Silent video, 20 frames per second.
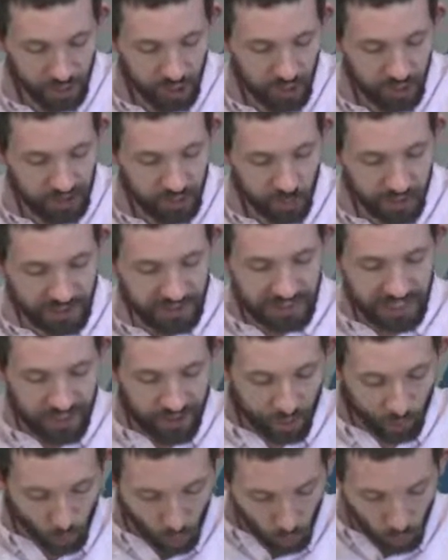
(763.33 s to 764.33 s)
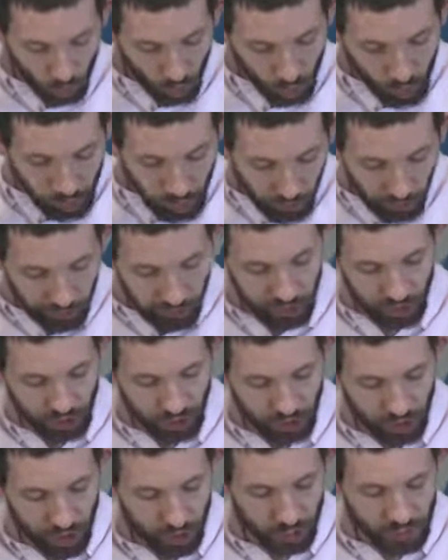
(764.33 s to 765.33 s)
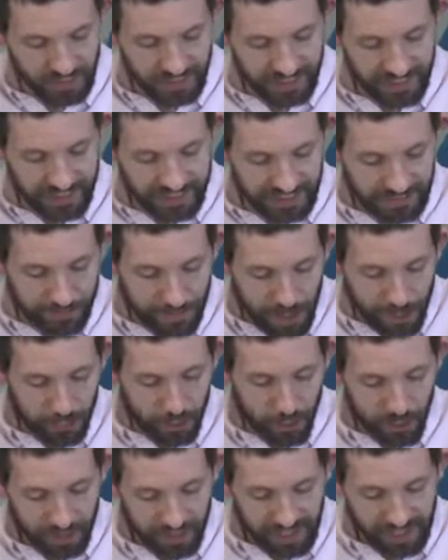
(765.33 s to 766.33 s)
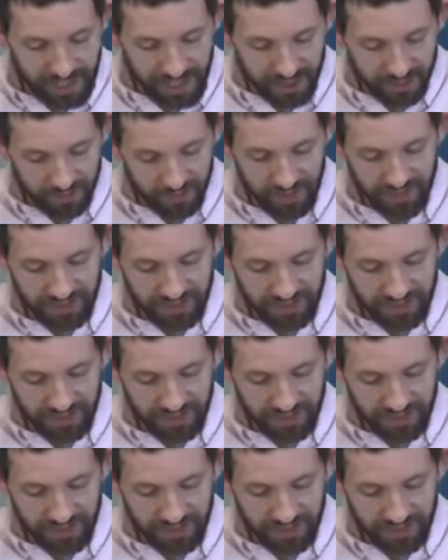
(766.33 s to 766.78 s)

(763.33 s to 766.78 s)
Joshua said, roll large stones against the mouth of the cave